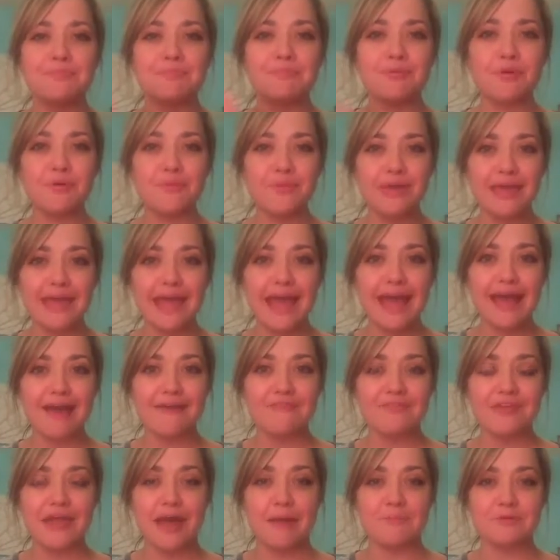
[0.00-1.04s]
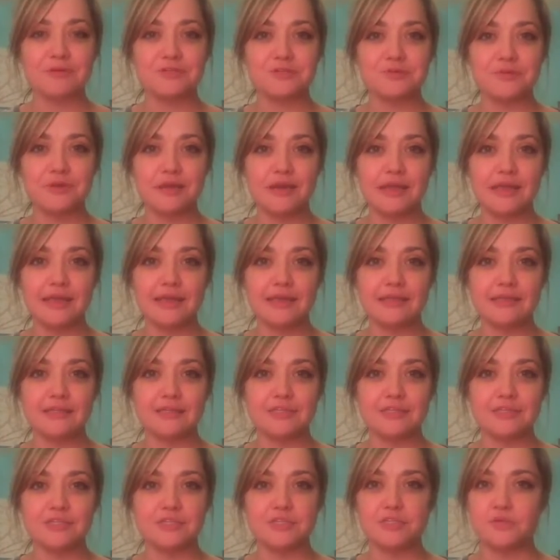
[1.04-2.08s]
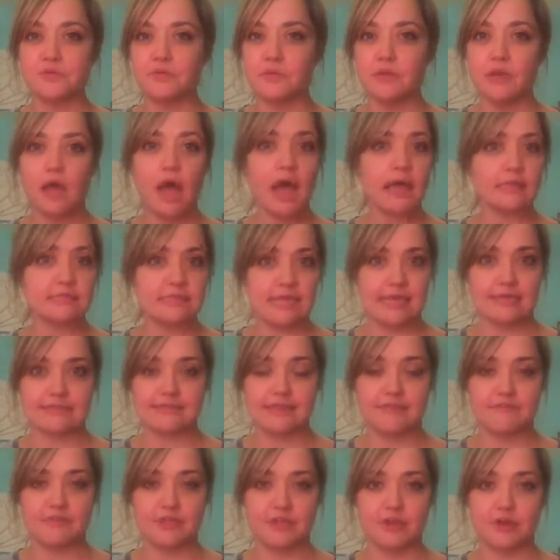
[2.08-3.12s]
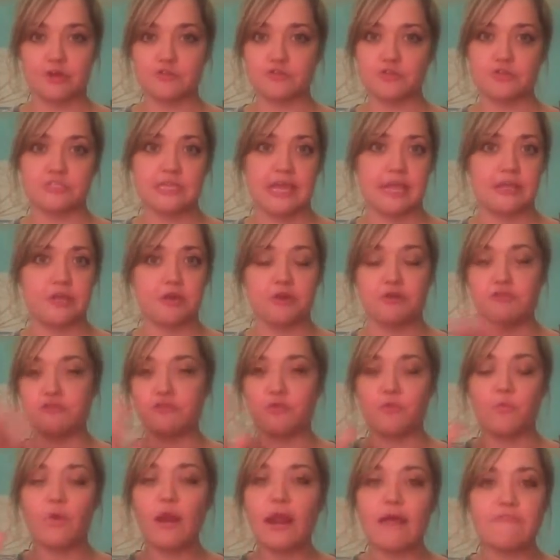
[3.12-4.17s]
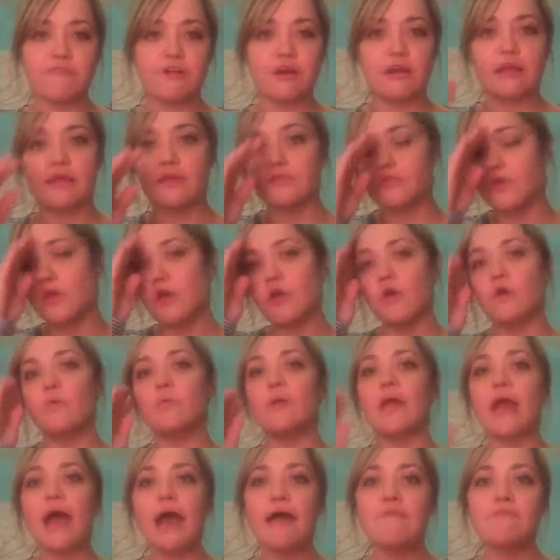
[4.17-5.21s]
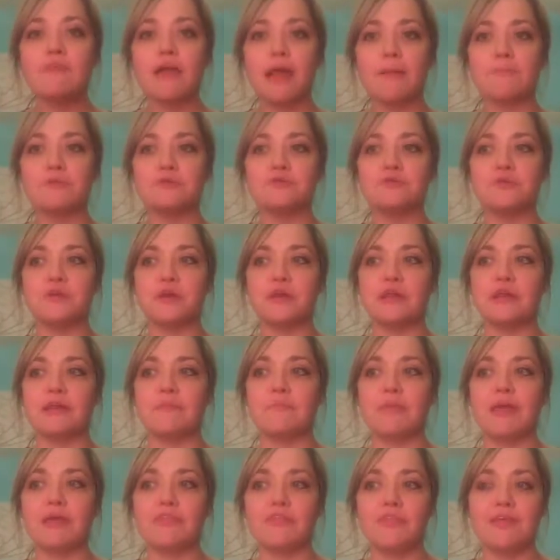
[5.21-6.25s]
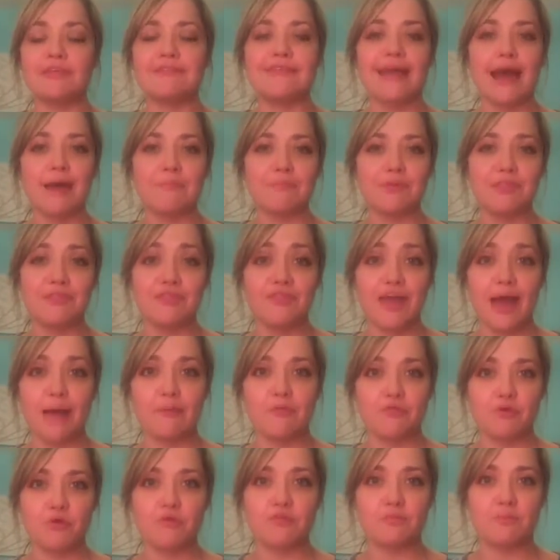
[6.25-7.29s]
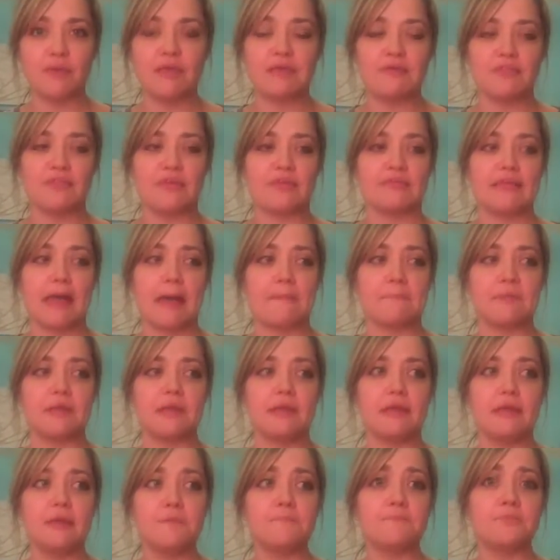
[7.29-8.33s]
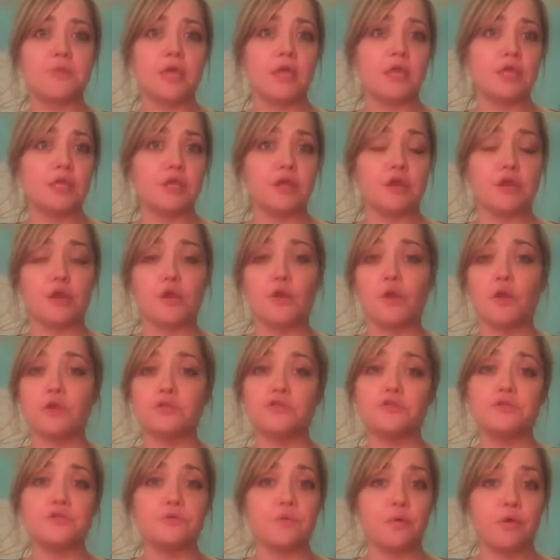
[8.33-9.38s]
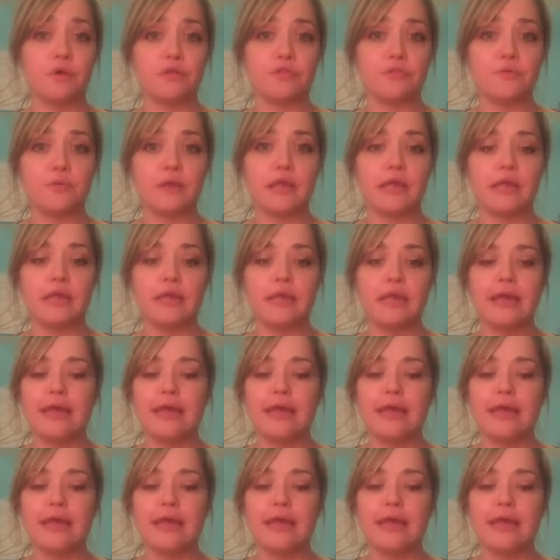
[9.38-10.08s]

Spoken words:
But we have the opportunity to not take 7 years or 10 years or whatever it is. We have the opportunity to make things happen, those bigger things happen in a year or 2 or 3.